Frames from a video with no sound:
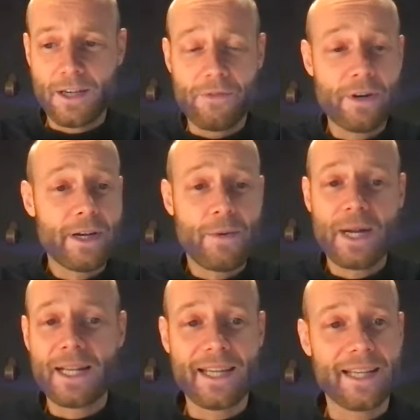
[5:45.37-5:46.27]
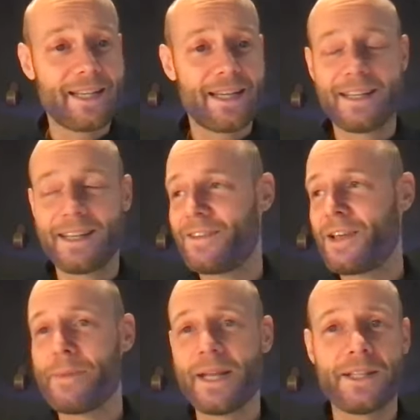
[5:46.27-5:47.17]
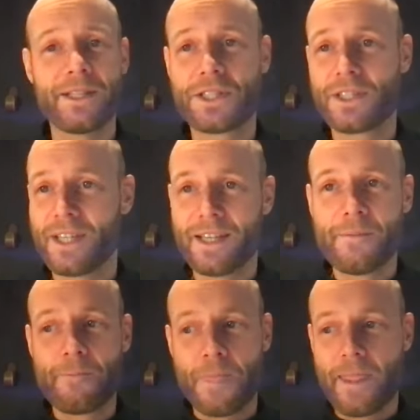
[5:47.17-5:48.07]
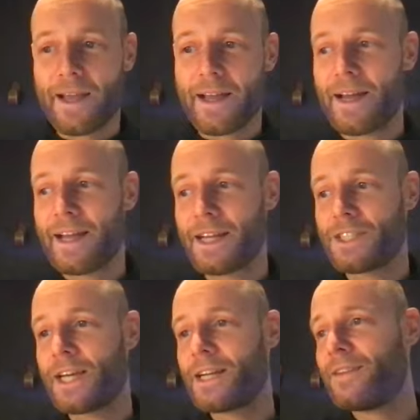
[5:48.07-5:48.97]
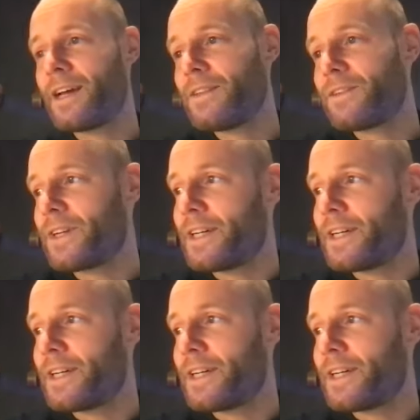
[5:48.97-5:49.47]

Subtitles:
very quickly in 10 minutes, and I stated that